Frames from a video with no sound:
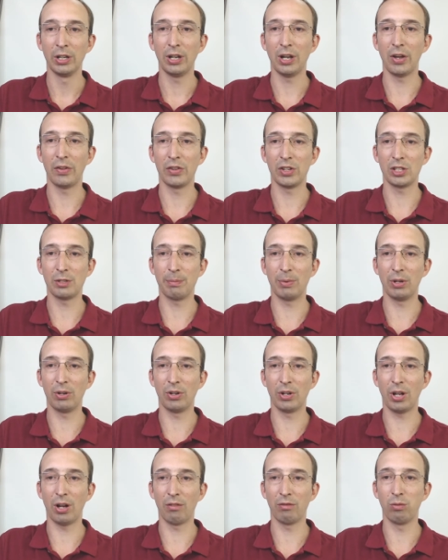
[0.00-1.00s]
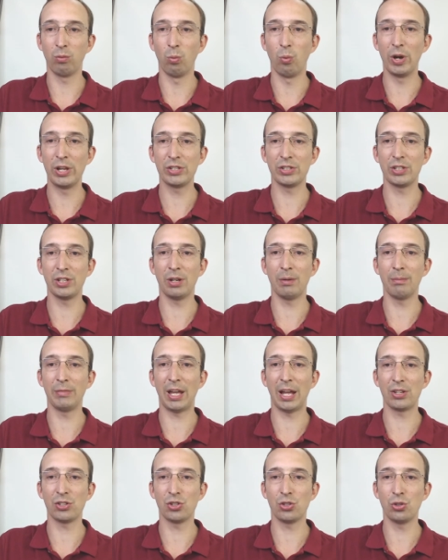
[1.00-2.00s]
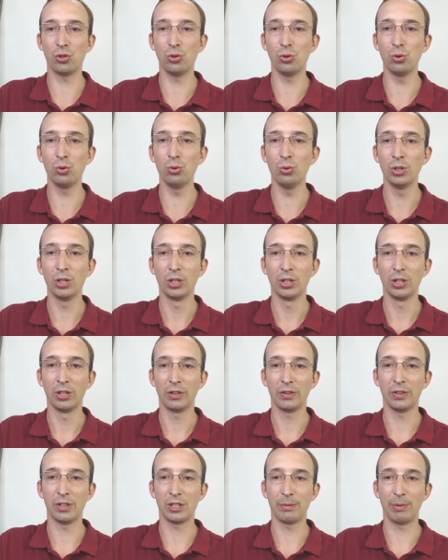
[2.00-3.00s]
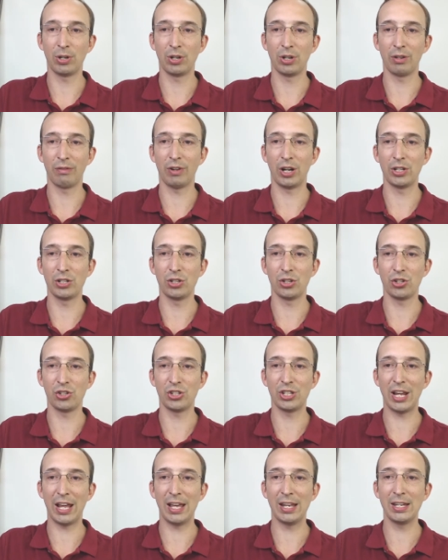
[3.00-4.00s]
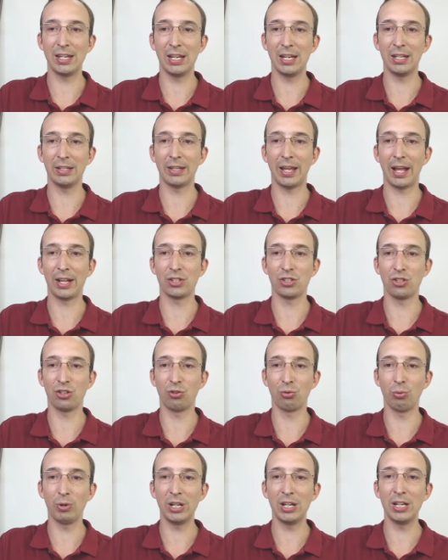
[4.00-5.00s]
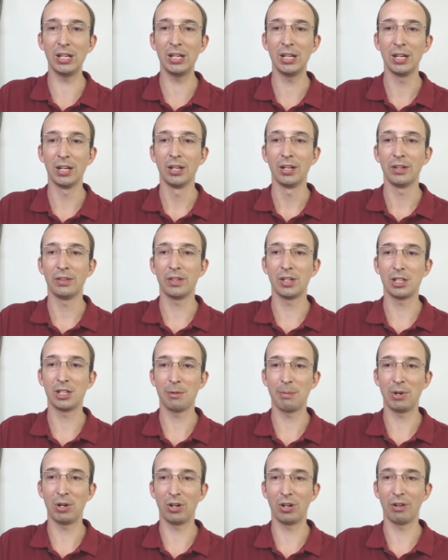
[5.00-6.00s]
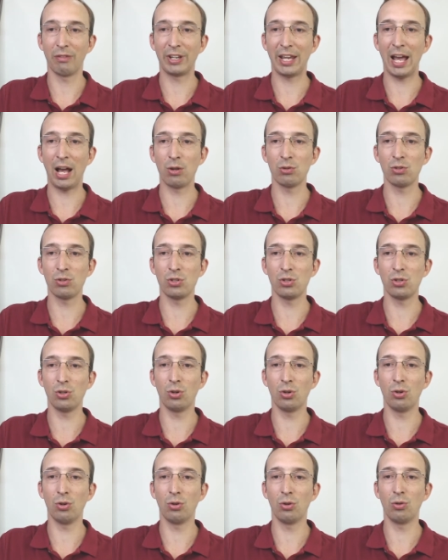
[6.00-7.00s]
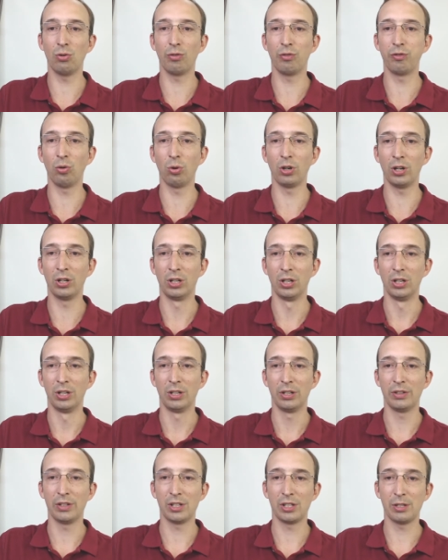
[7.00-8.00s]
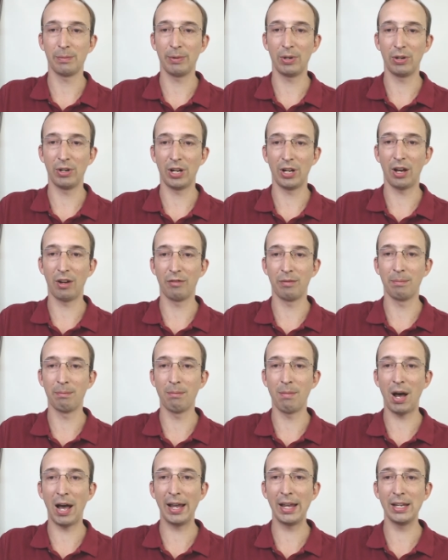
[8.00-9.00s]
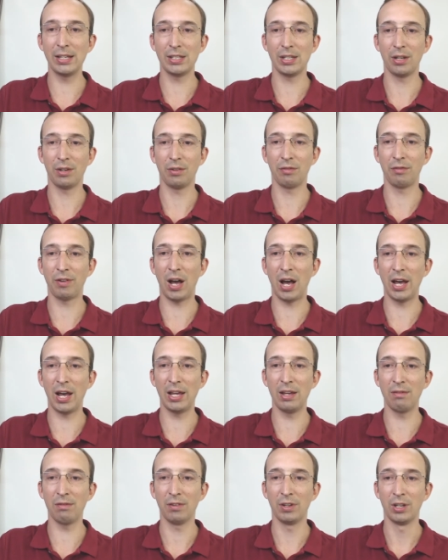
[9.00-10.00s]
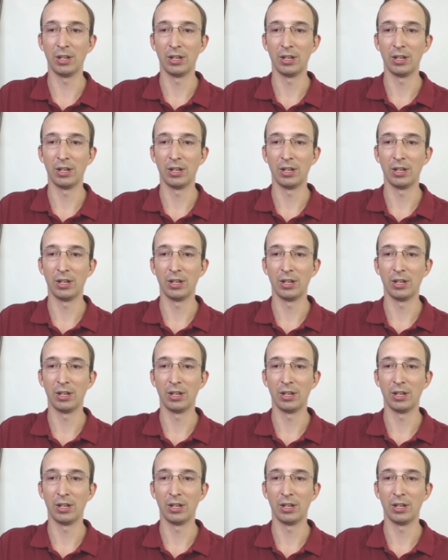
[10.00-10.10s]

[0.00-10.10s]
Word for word: and the spirit of wisdom, that's two, the spirit of understanding, that's three, the spirit of counsel, four, the spirit of might, five,